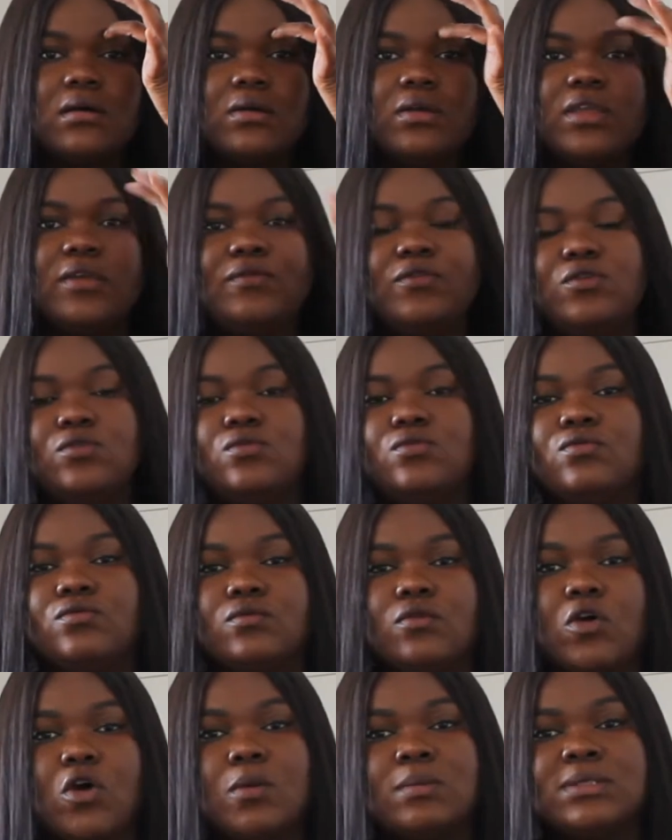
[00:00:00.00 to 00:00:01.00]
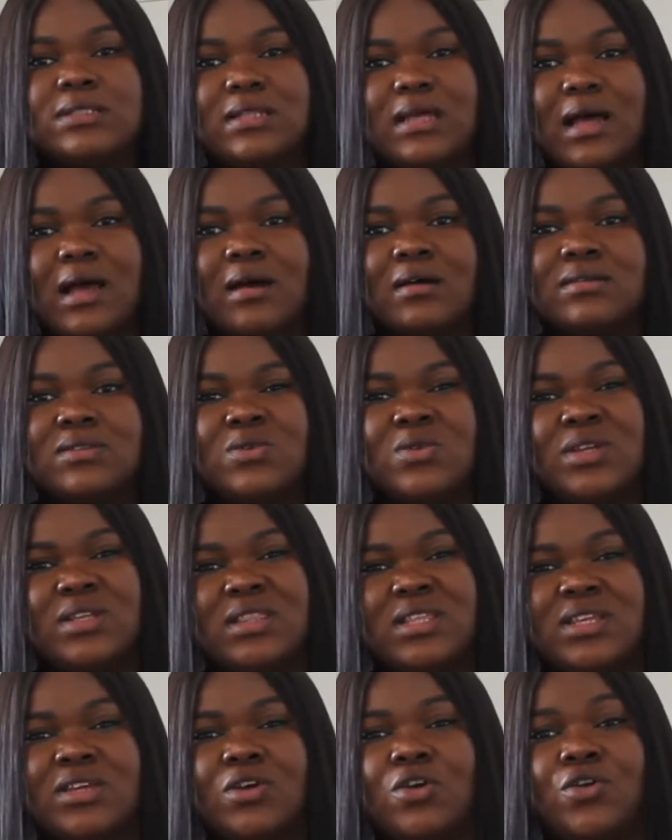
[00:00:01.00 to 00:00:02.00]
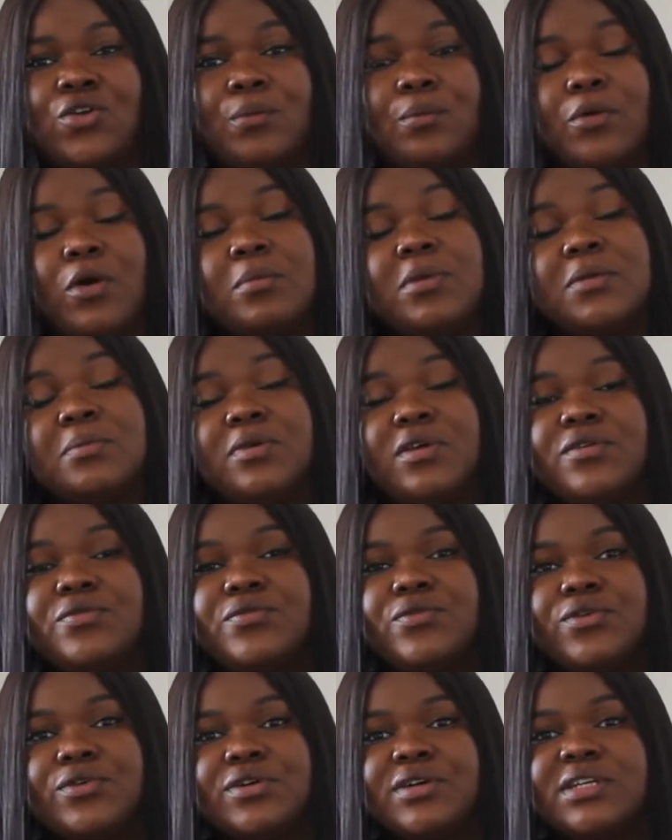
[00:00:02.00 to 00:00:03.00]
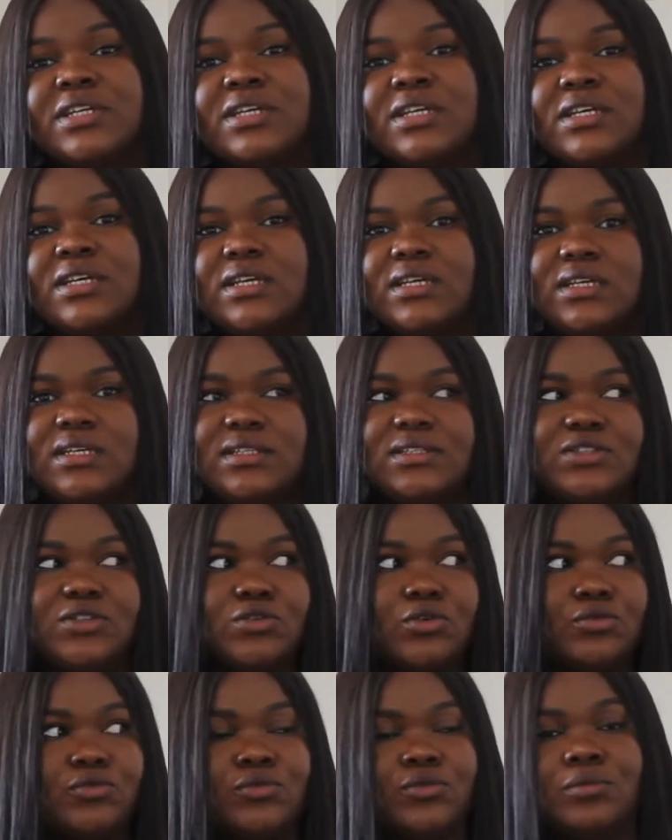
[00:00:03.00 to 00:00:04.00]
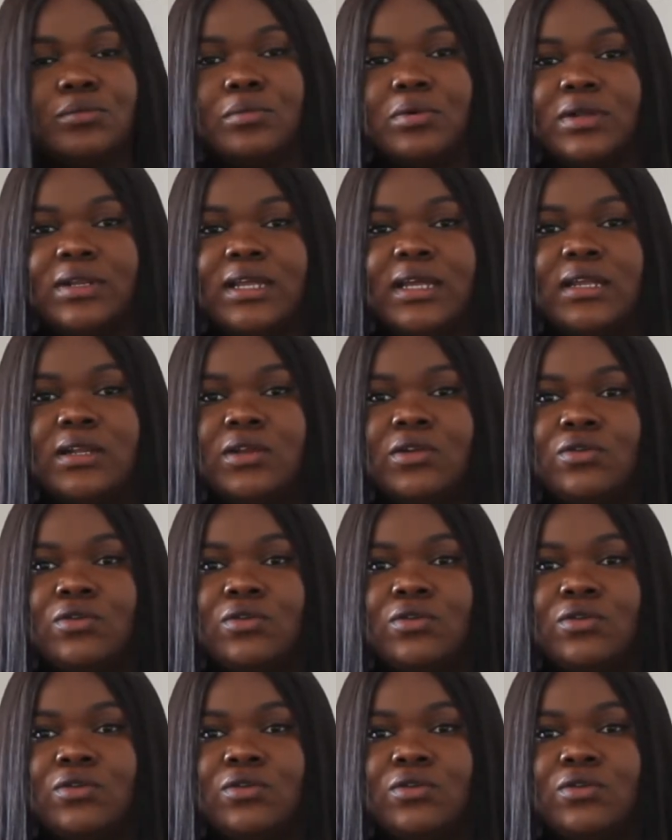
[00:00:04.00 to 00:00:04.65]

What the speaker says: if you come to the house, the only thing you're going to probably pay for is your room, but then